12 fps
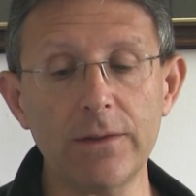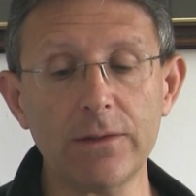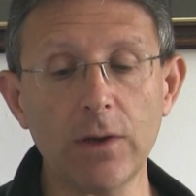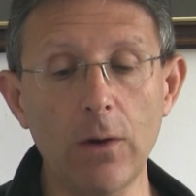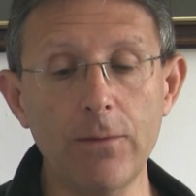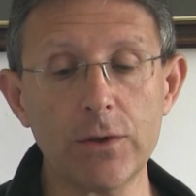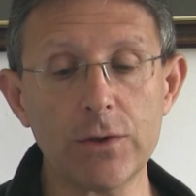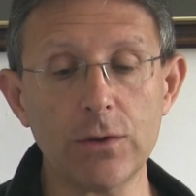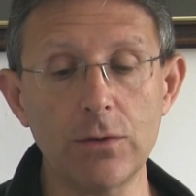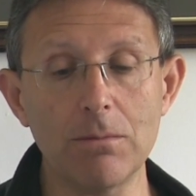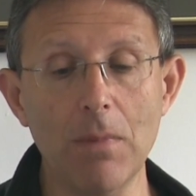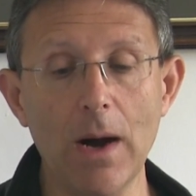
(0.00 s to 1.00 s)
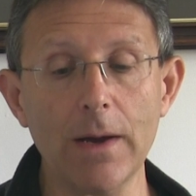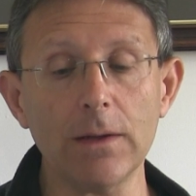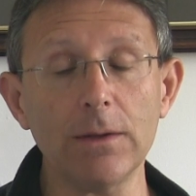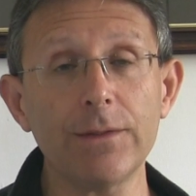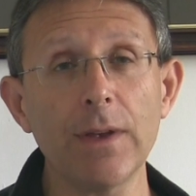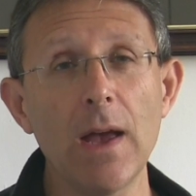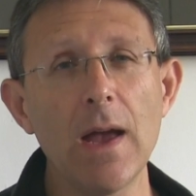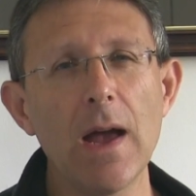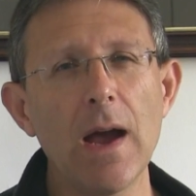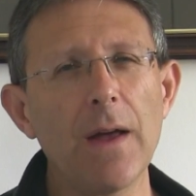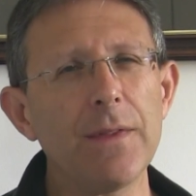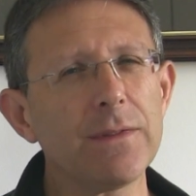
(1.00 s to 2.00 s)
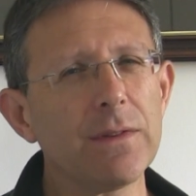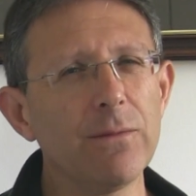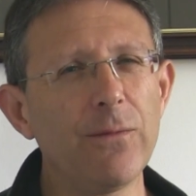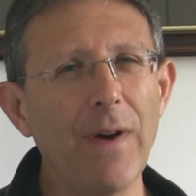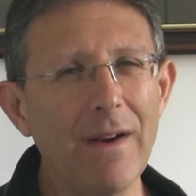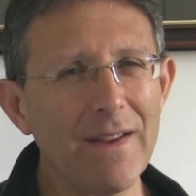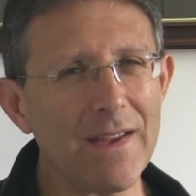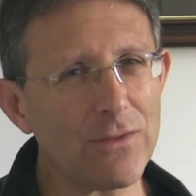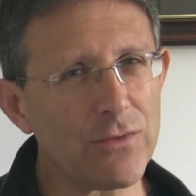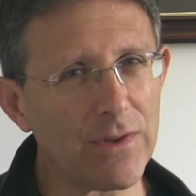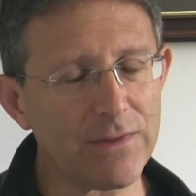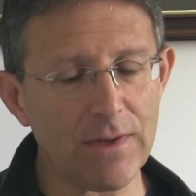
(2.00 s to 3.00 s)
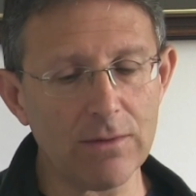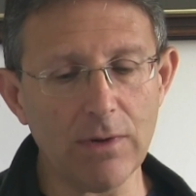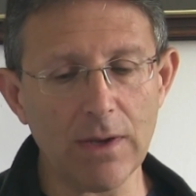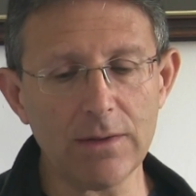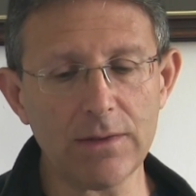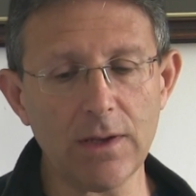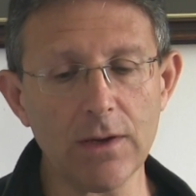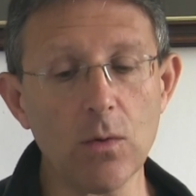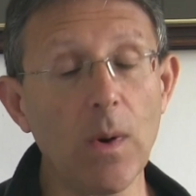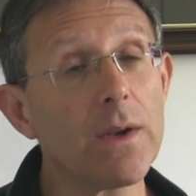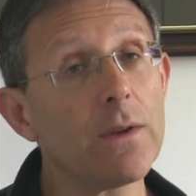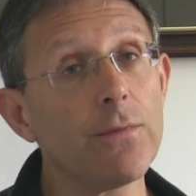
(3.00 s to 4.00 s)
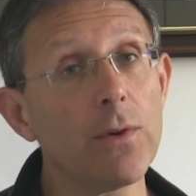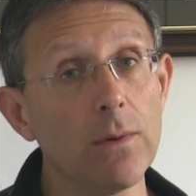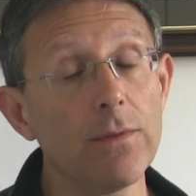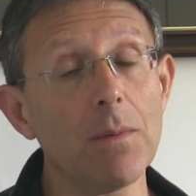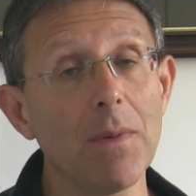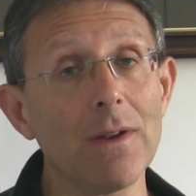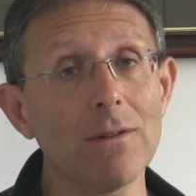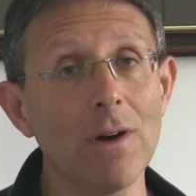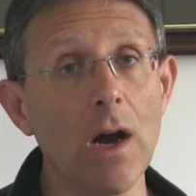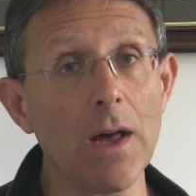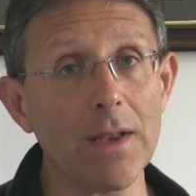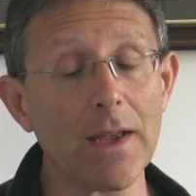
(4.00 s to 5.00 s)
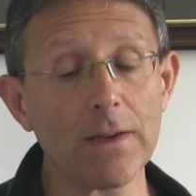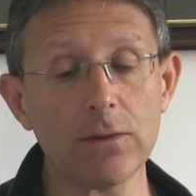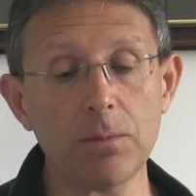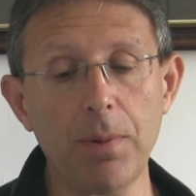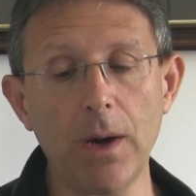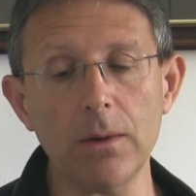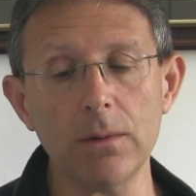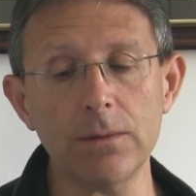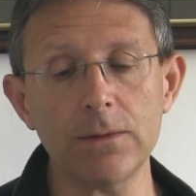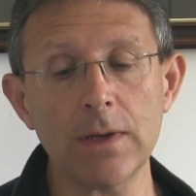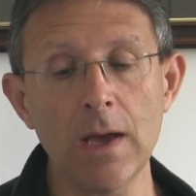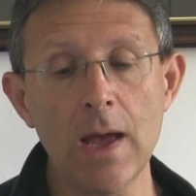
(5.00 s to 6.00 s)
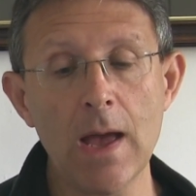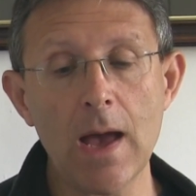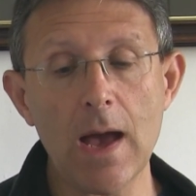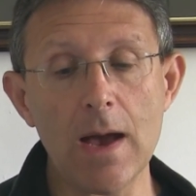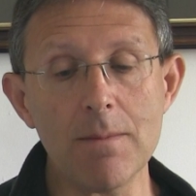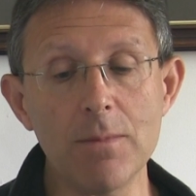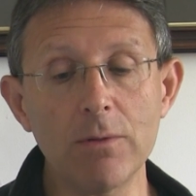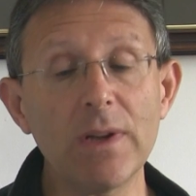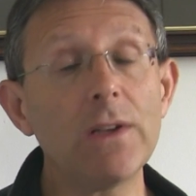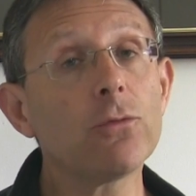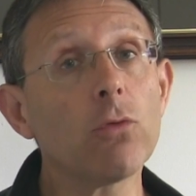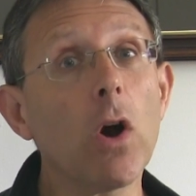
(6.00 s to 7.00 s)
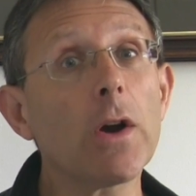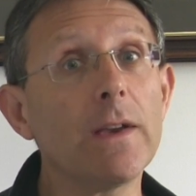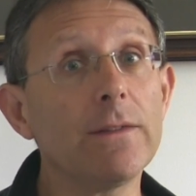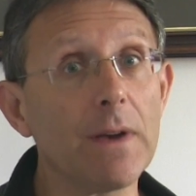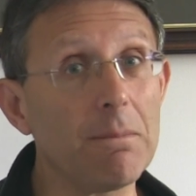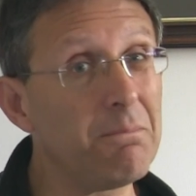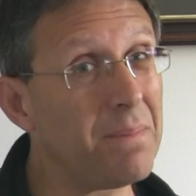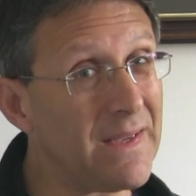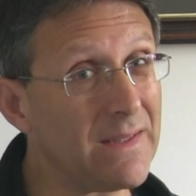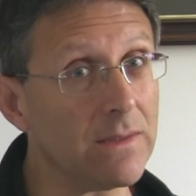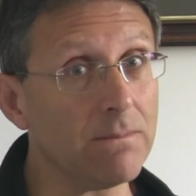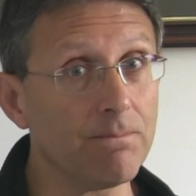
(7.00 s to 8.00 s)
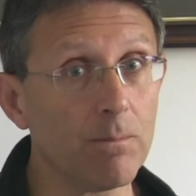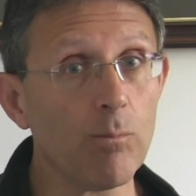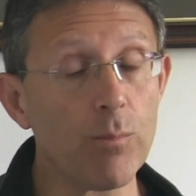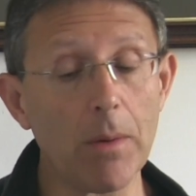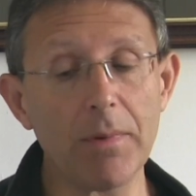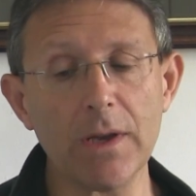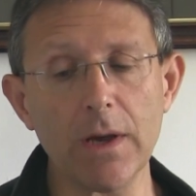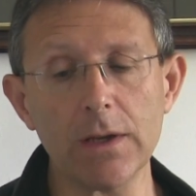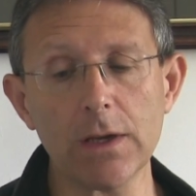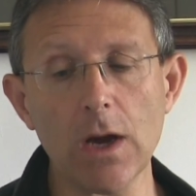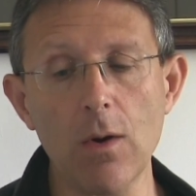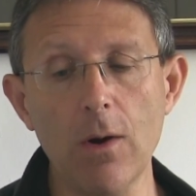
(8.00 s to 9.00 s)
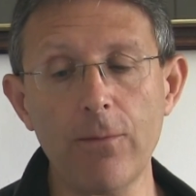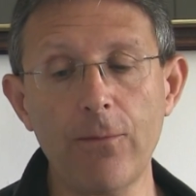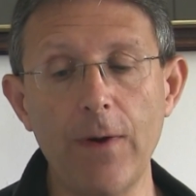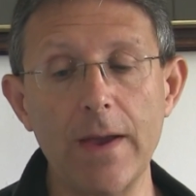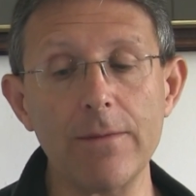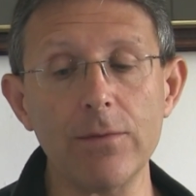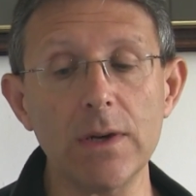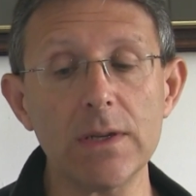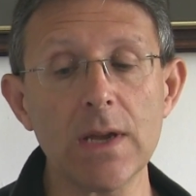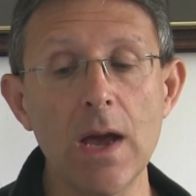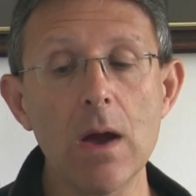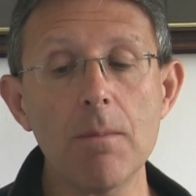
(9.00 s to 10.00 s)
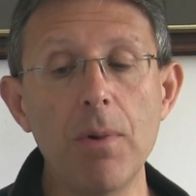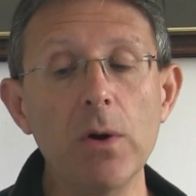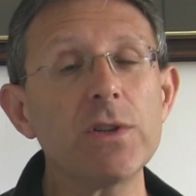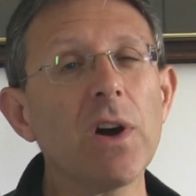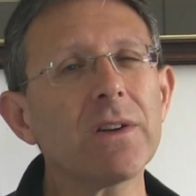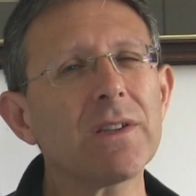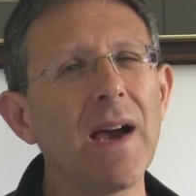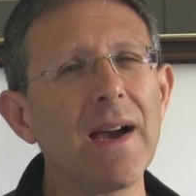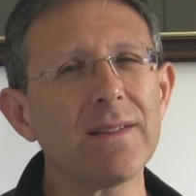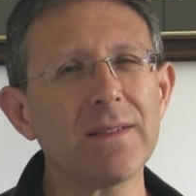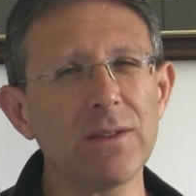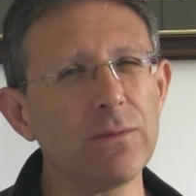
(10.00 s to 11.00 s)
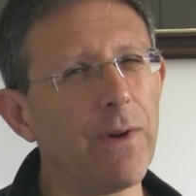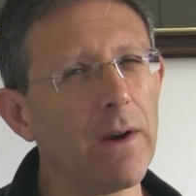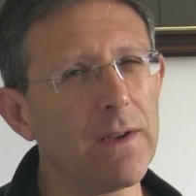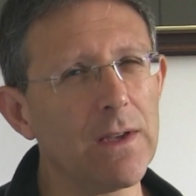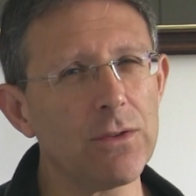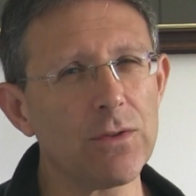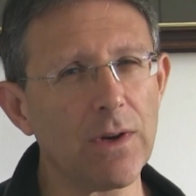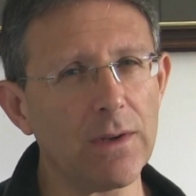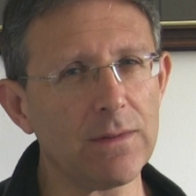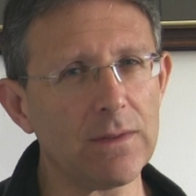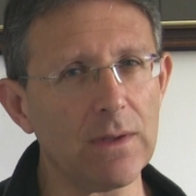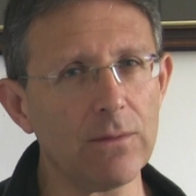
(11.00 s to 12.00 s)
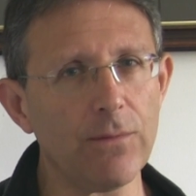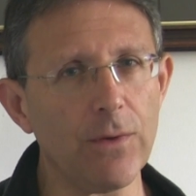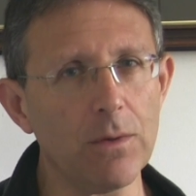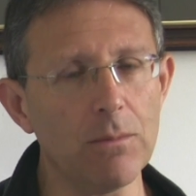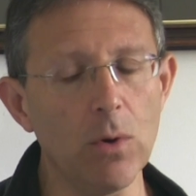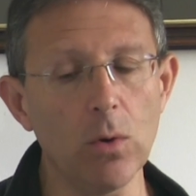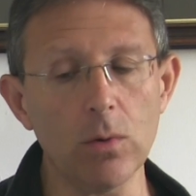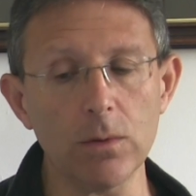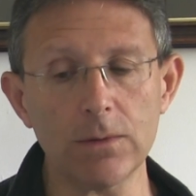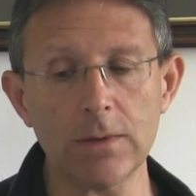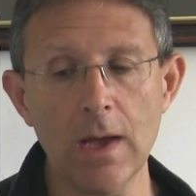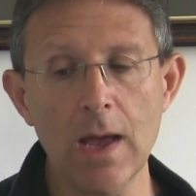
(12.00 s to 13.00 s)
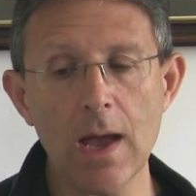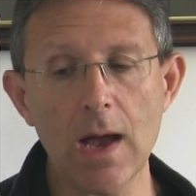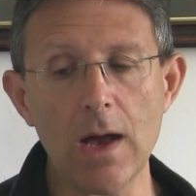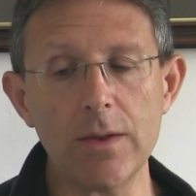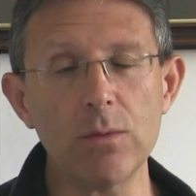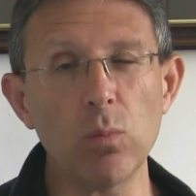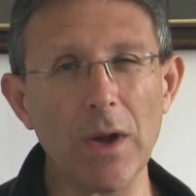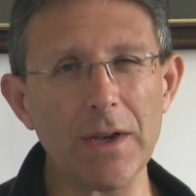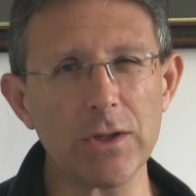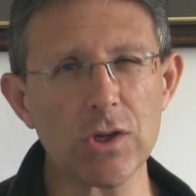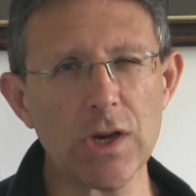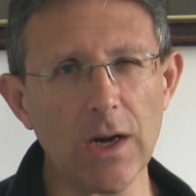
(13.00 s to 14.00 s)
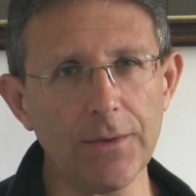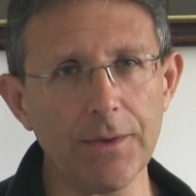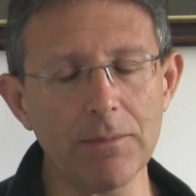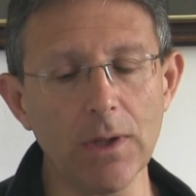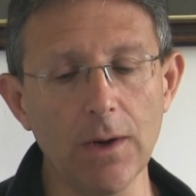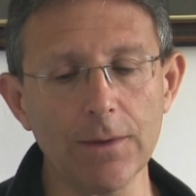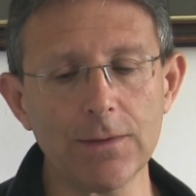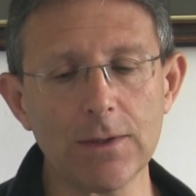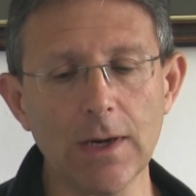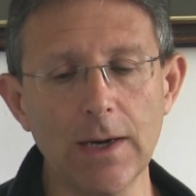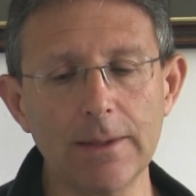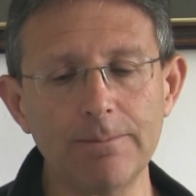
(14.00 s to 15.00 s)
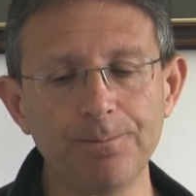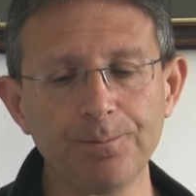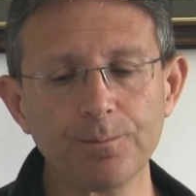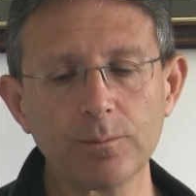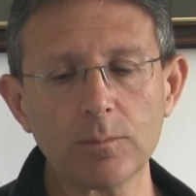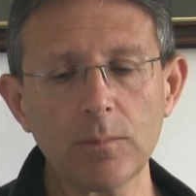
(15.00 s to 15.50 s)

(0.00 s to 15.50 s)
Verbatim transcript: It's over two miles, and there's some very interesting runners here. Quite a few of them are unexposed. Uh, Marie's Rock is unbeaten, probably going to go off favourite. Botox Has is very interesting for the Moors and won at Cheltenham last time.